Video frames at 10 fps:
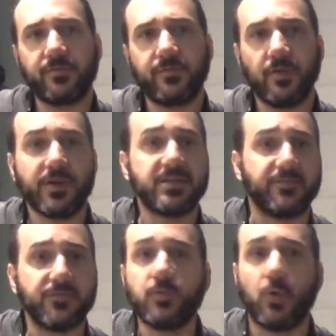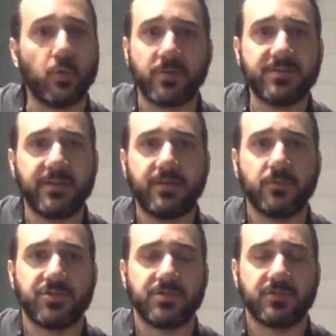only has a few chords in it,
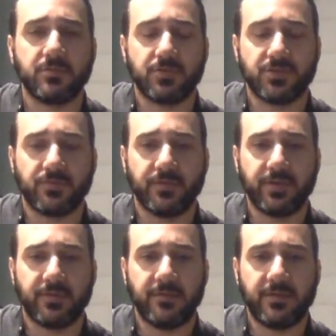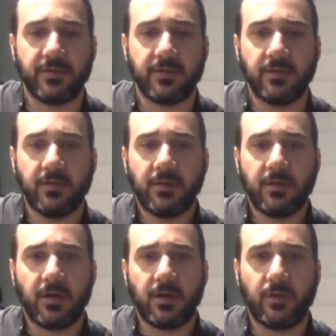which is really convenient
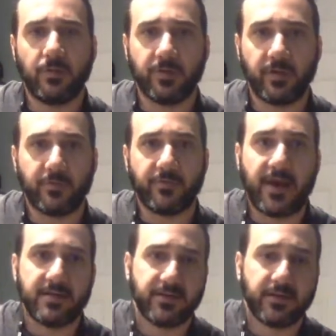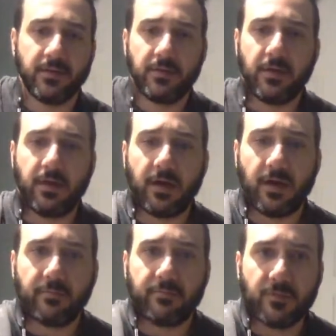when you're improvising
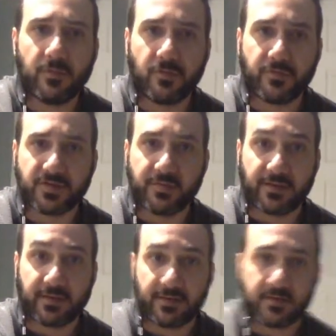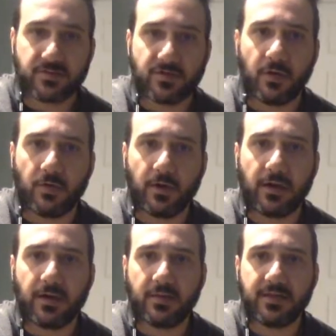over something like this.
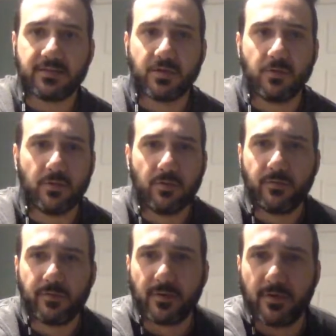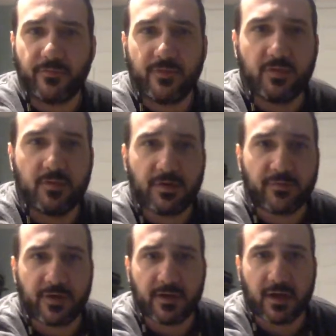So let's go over a few
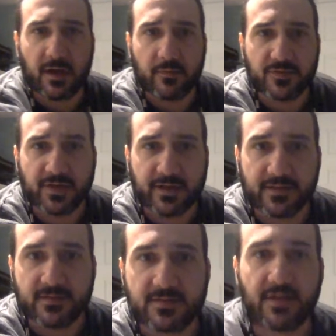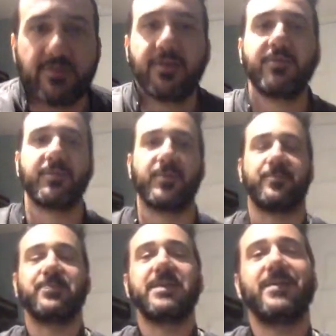different. Trying to get this centered here. There we
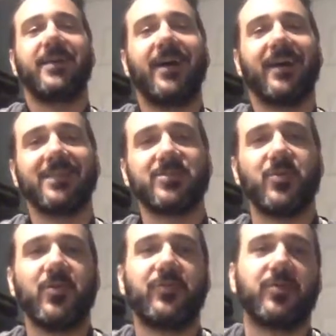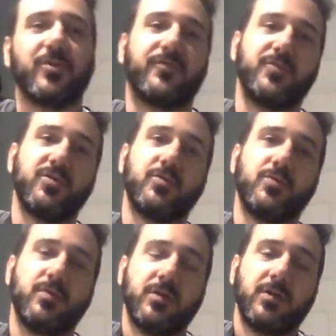go. Let's go over a
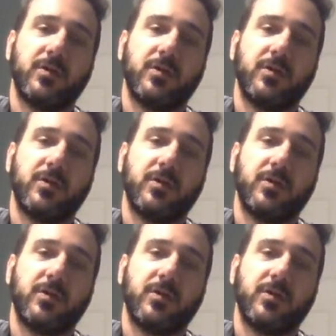few.